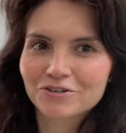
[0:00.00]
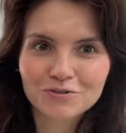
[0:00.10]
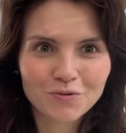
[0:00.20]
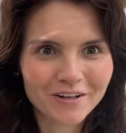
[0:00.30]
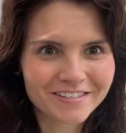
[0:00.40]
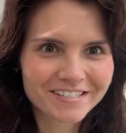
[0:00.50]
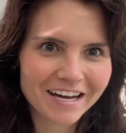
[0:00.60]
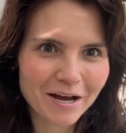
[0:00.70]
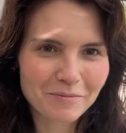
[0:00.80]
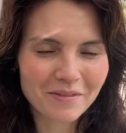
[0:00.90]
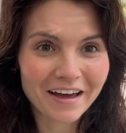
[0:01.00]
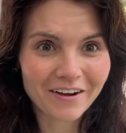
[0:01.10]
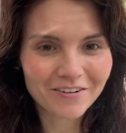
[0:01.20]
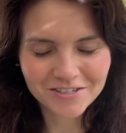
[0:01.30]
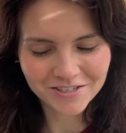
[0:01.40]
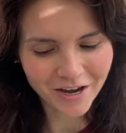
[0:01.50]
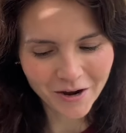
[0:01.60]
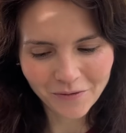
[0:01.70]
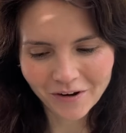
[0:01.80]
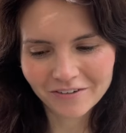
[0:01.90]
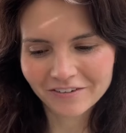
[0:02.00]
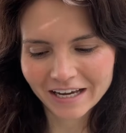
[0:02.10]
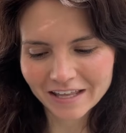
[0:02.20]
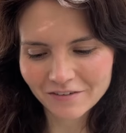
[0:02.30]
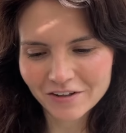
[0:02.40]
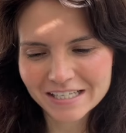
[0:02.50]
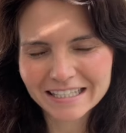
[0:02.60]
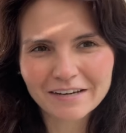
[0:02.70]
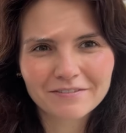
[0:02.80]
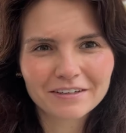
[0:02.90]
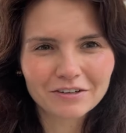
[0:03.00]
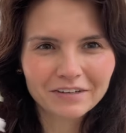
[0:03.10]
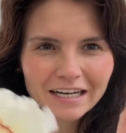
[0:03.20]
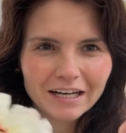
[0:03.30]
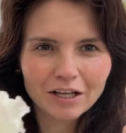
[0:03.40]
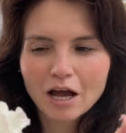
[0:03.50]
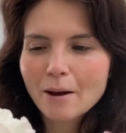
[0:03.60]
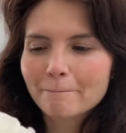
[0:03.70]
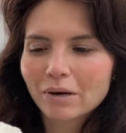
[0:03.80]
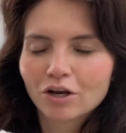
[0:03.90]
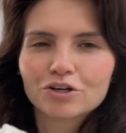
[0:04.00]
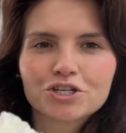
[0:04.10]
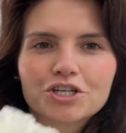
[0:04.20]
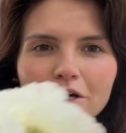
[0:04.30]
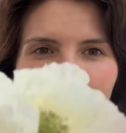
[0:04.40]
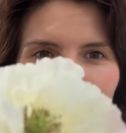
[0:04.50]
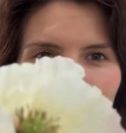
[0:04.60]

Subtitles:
just one stem, they're so lovely, and they've got these lovely little blush tones